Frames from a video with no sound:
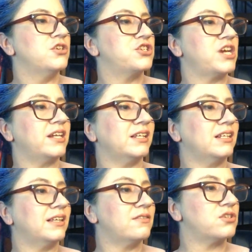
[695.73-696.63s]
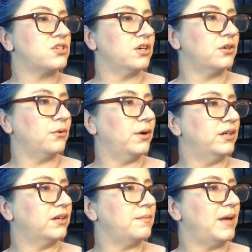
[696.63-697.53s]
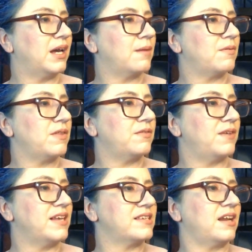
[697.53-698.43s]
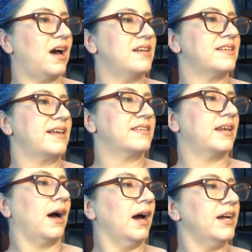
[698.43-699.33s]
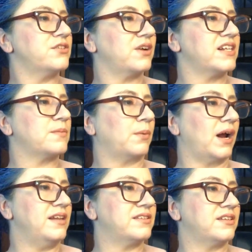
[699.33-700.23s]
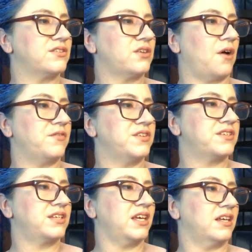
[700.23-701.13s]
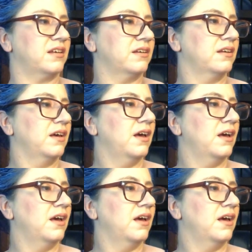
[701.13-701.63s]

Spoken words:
Gently lifts dirt, oil, and makeup from the face and eyes as it hydrates, brightens, and softens skin.